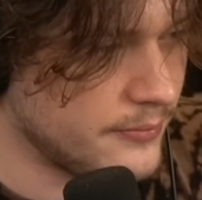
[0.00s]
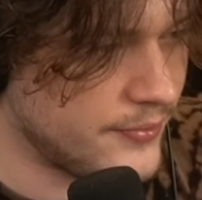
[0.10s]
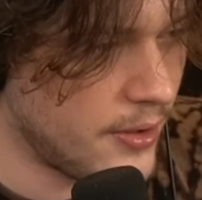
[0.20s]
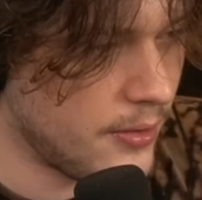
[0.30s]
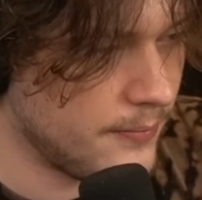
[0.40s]

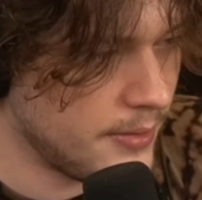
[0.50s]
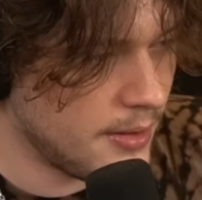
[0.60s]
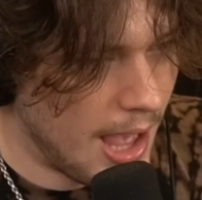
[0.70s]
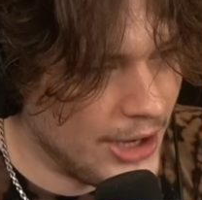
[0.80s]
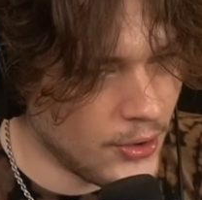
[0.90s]
So
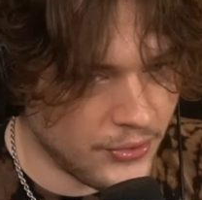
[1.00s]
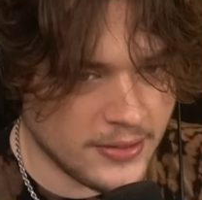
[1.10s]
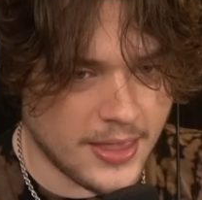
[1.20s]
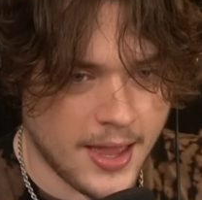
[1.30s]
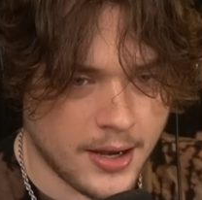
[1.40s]
I do
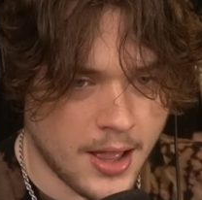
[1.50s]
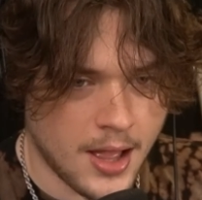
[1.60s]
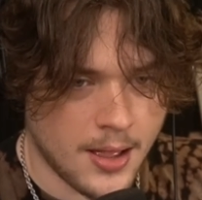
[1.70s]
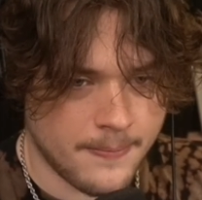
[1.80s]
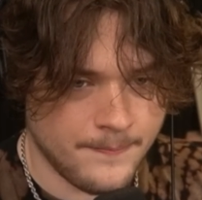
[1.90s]
think that
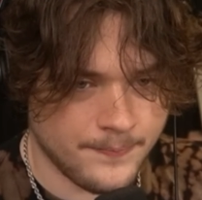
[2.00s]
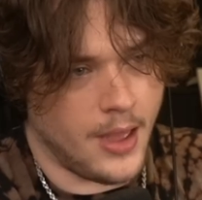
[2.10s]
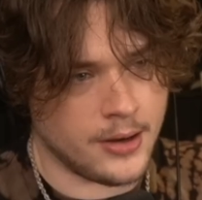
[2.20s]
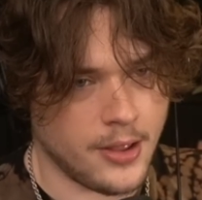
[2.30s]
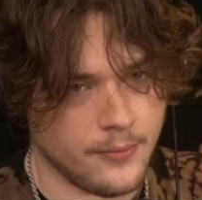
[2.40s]
um
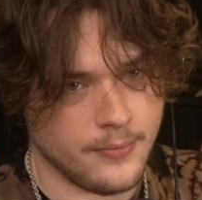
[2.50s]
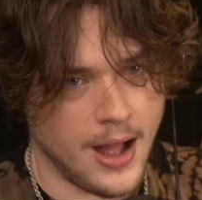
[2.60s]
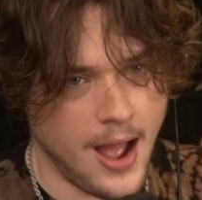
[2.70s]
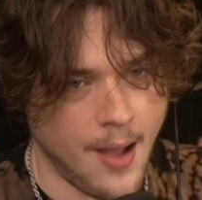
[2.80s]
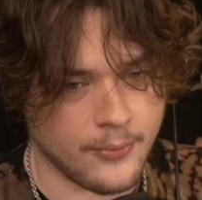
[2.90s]
I don't know.
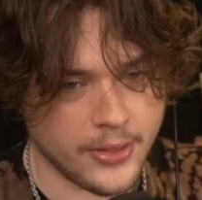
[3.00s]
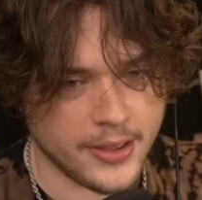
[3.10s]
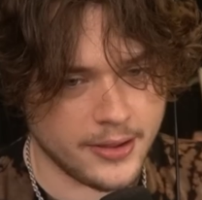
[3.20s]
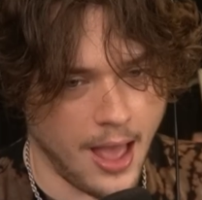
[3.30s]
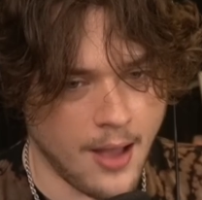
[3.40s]
I, I
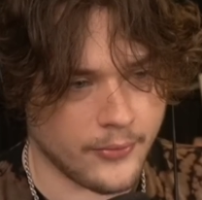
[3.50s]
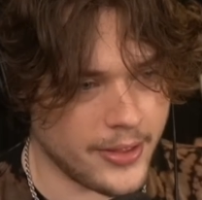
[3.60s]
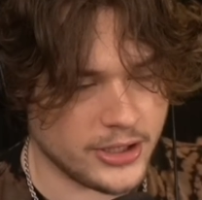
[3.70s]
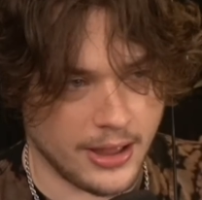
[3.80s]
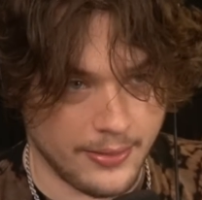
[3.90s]
really I
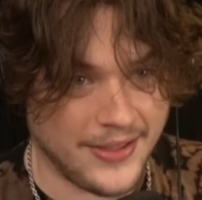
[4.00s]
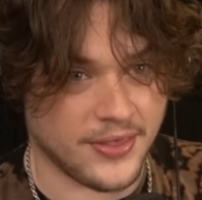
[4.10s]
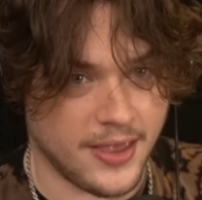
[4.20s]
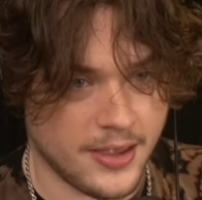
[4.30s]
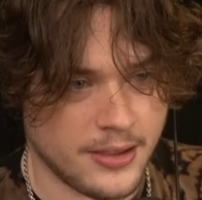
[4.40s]
really like
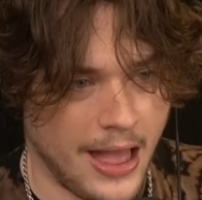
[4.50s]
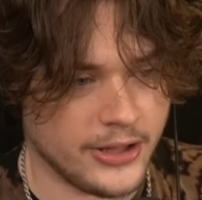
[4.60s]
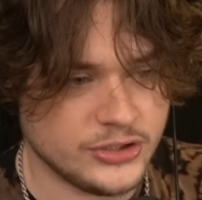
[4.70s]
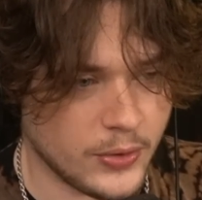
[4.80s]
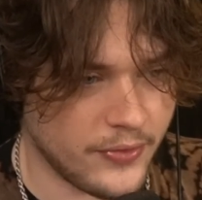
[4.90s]
the king. I
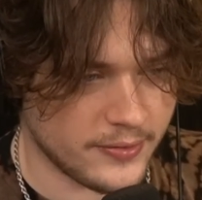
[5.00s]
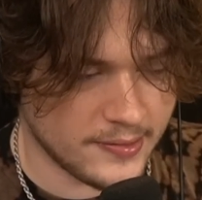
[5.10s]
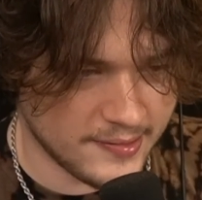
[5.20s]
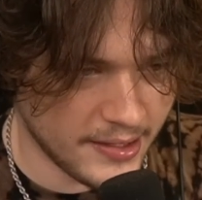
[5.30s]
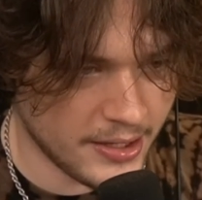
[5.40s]
enjoyed the
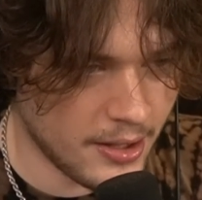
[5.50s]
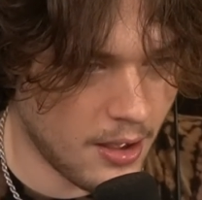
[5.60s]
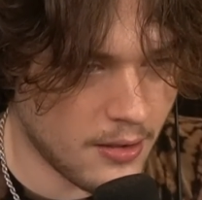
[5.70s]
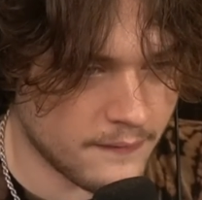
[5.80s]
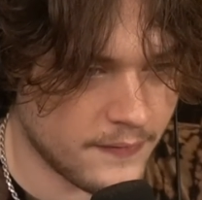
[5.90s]
city
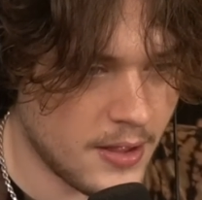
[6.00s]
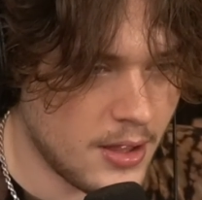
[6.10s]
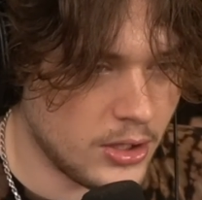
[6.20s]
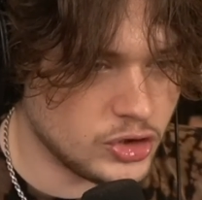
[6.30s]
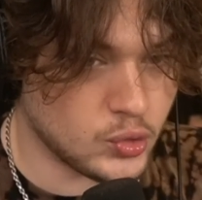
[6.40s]
of
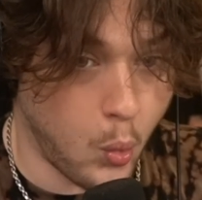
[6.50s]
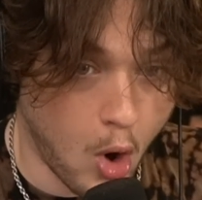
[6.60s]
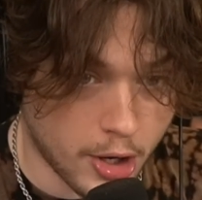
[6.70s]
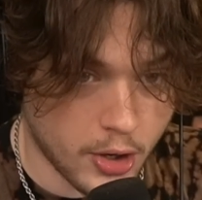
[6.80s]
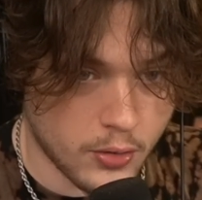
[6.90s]

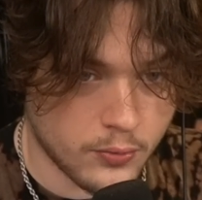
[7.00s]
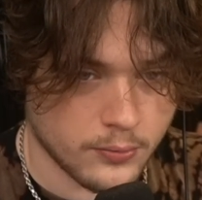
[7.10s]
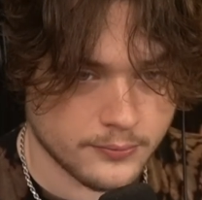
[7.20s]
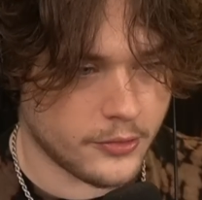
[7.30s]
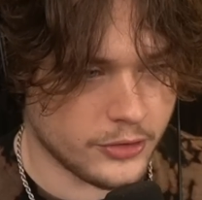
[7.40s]
Dwargo
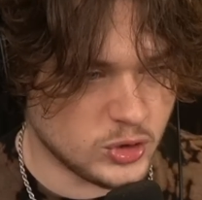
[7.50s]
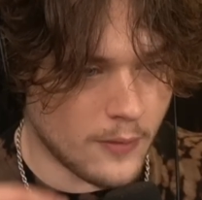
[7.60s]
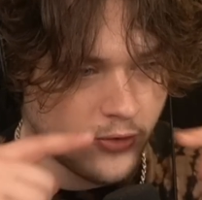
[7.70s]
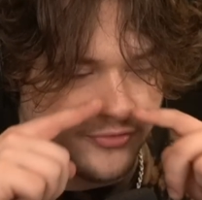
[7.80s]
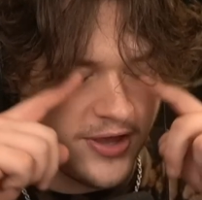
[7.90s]
the
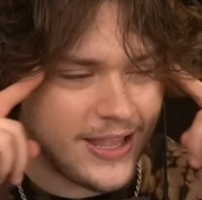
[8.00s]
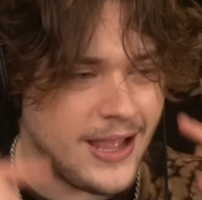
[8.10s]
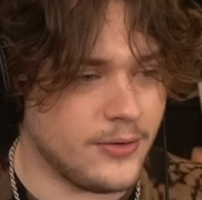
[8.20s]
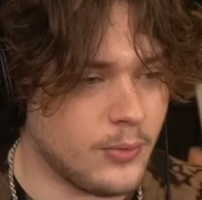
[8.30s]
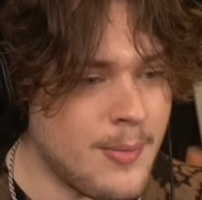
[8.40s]
dwarves are sick,
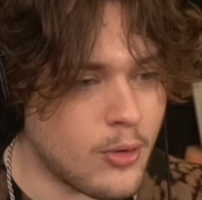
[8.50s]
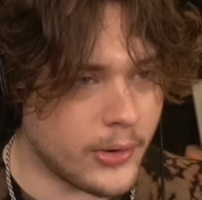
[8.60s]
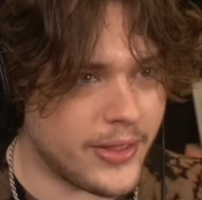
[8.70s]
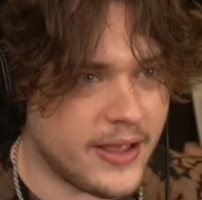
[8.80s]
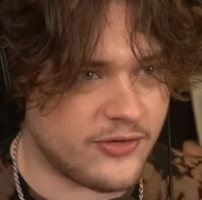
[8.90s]
and Raymond
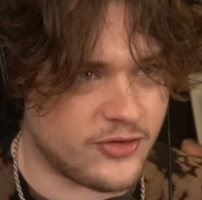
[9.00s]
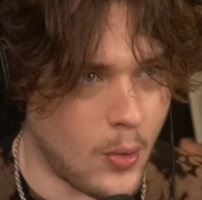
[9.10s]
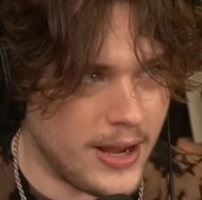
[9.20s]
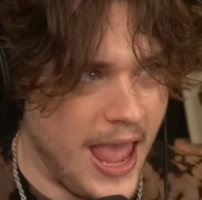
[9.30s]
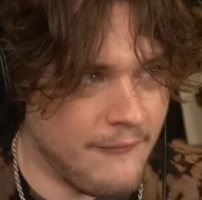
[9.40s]
really is just
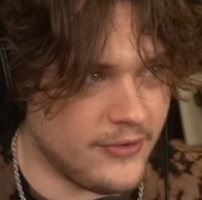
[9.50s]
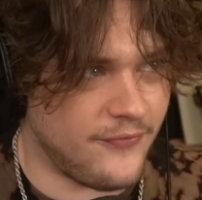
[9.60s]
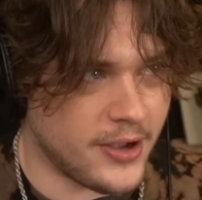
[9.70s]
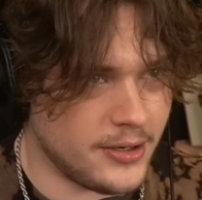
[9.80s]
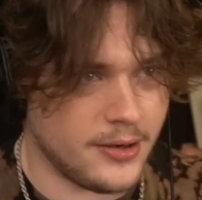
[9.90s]
going to every
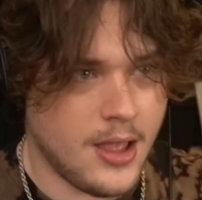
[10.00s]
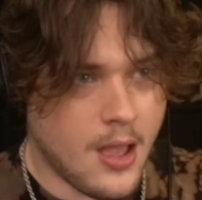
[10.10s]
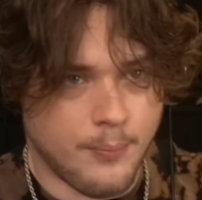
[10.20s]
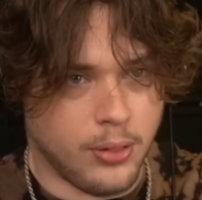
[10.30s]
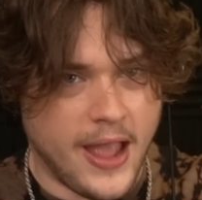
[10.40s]
fucking
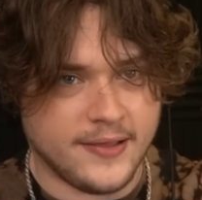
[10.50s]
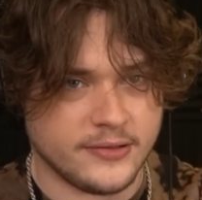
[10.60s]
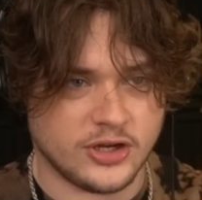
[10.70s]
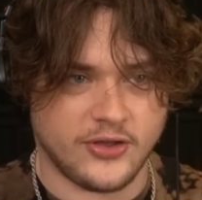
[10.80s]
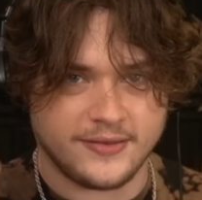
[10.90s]
place
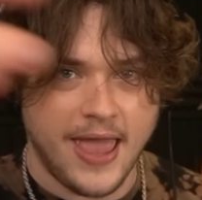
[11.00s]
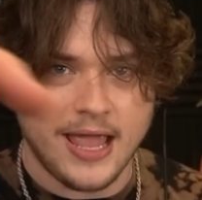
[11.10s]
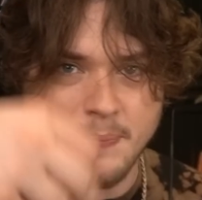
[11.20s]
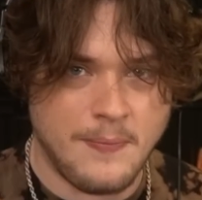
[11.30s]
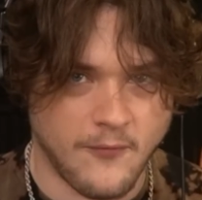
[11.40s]
and just like
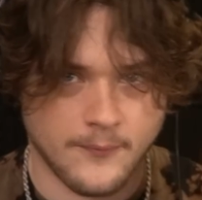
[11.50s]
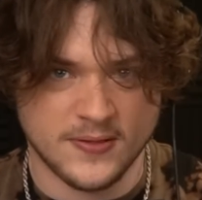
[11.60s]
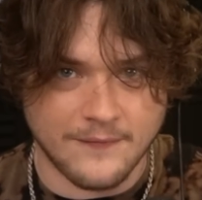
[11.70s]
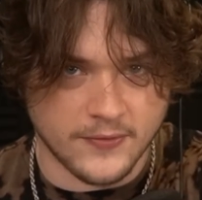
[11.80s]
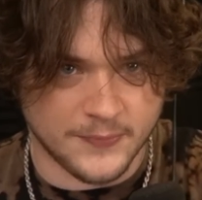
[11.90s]
taking people from
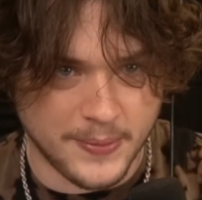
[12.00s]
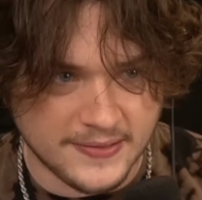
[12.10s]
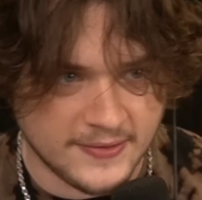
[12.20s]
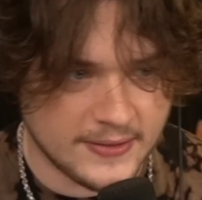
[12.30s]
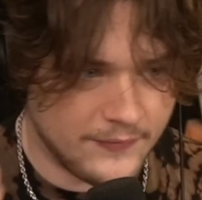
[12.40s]
different
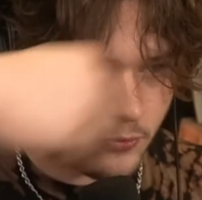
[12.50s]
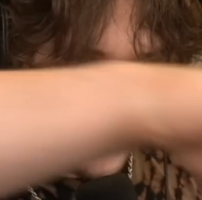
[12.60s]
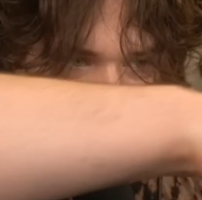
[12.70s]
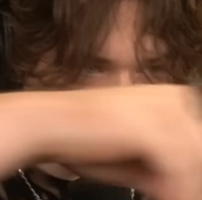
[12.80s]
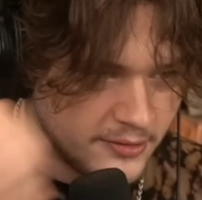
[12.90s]
species and different
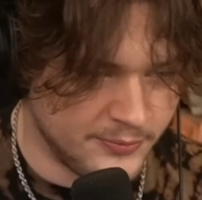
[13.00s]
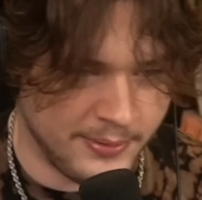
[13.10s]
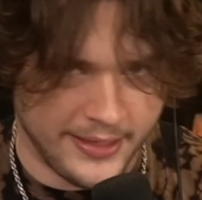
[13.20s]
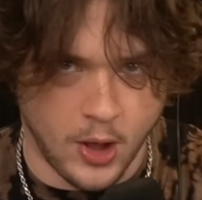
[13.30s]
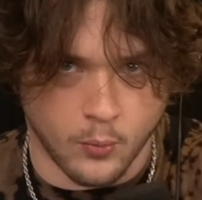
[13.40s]
races and just be
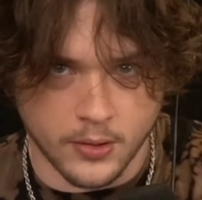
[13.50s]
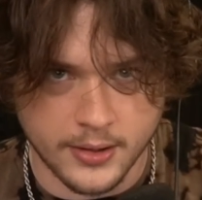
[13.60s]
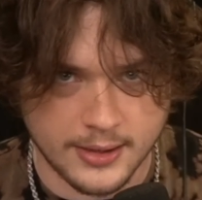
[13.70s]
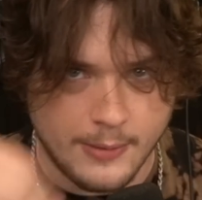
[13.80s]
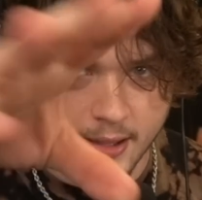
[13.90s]
like, "Yo,
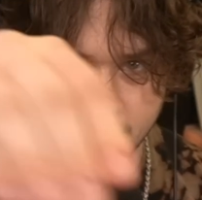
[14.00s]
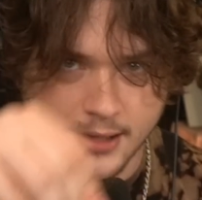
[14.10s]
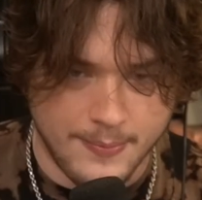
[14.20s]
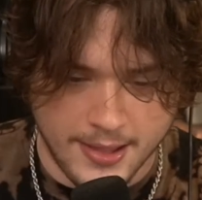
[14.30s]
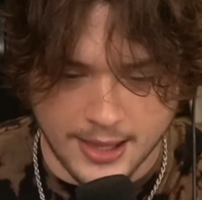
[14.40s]
gimme,
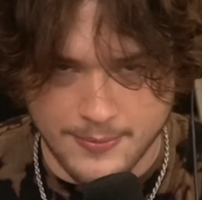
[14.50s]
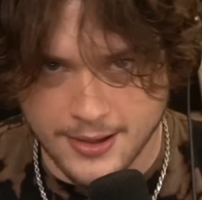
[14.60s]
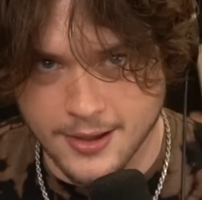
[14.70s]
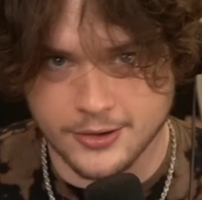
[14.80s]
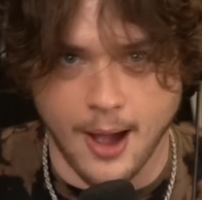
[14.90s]
gimme,
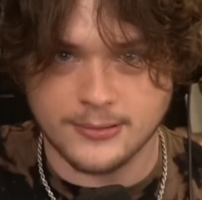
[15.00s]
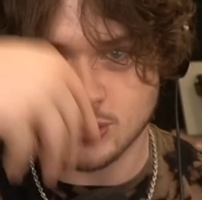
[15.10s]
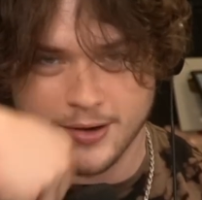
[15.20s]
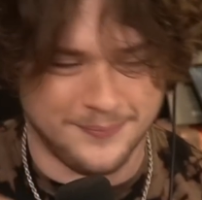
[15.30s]
gimme, come and join."